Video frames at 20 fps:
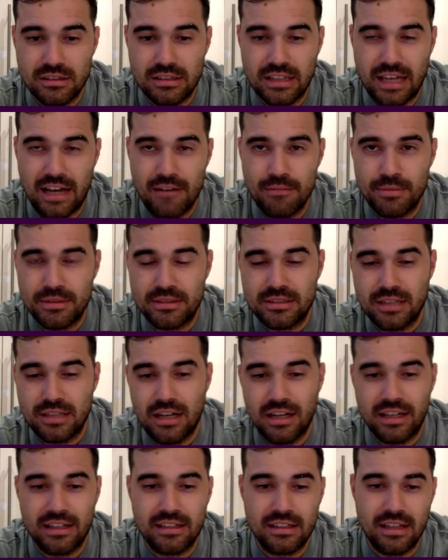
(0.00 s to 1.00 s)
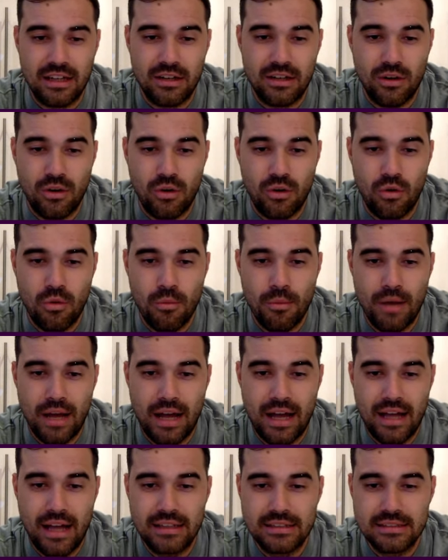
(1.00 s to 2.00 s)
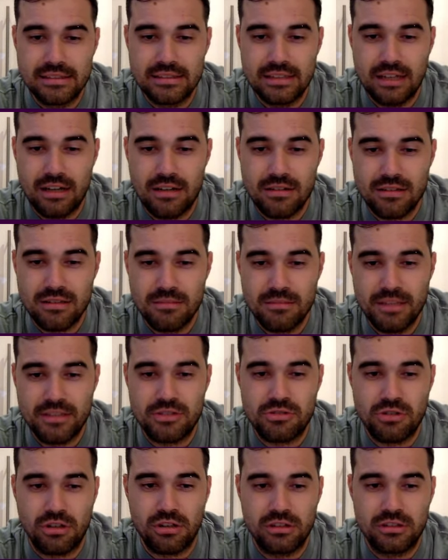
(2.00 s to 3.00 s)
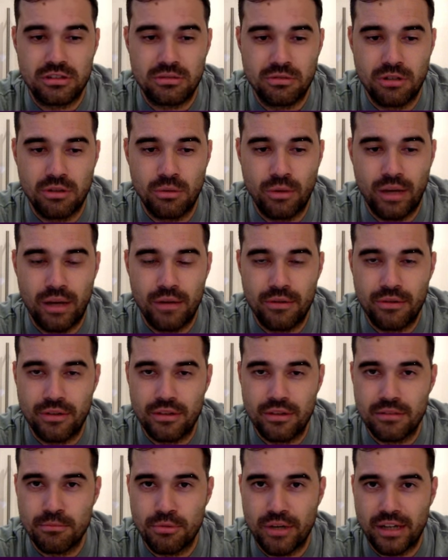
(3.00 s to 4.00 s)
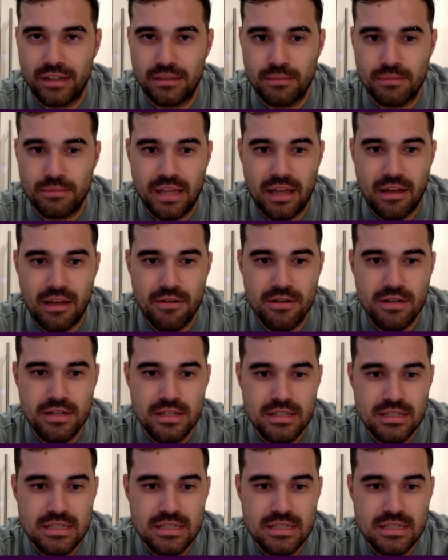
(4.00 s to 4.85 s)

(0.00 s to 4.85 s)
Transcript: They have been tight at home, and Arsenal may struggle to run away with it and break them down.